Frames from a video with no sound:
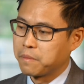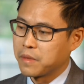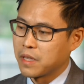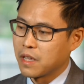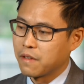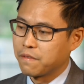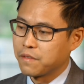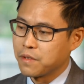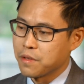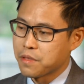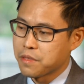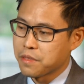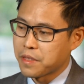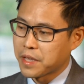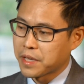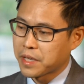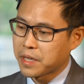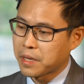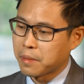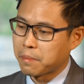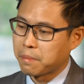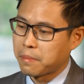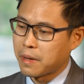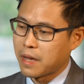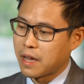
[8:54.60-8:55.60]
If you think
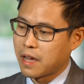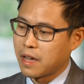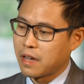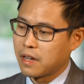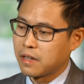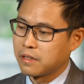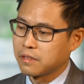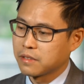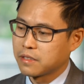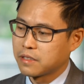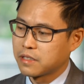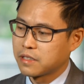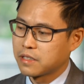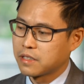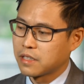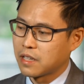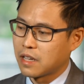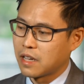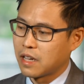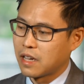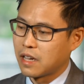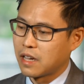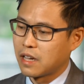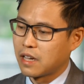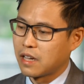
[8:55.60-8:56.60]
about
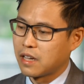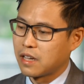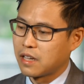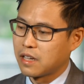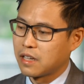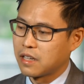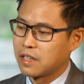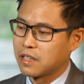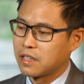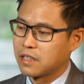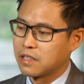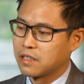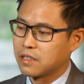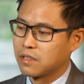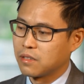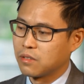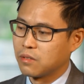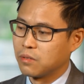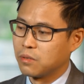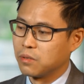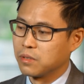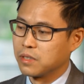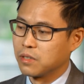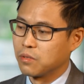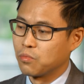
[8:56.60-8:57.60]

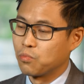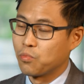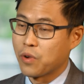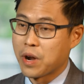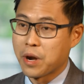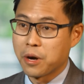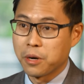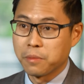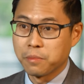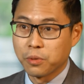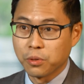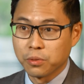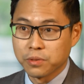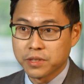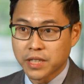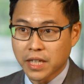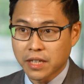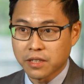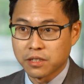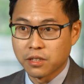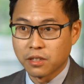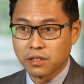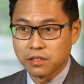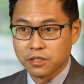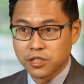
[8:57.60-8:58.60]
all the wearable
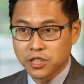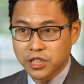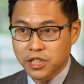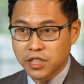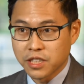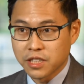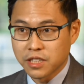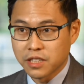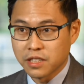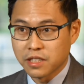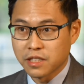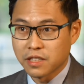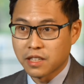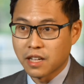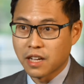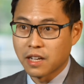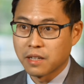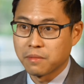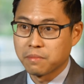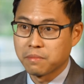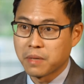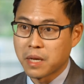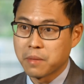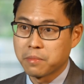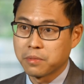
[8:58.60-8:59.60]
technology that
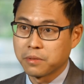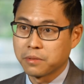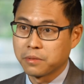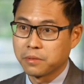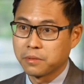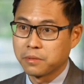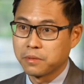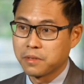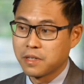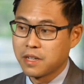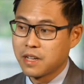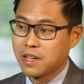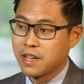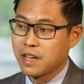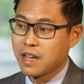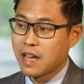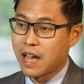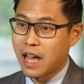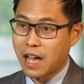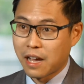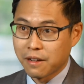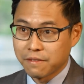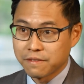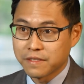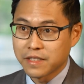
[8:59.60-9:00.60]
people
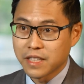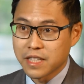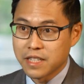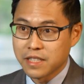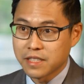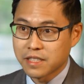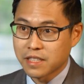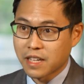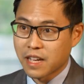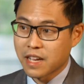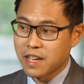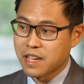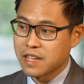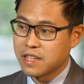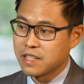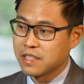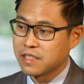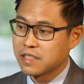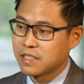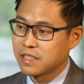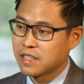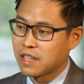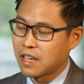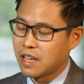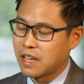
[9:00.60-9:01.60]
have these
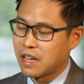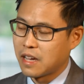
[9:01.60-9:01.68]
days,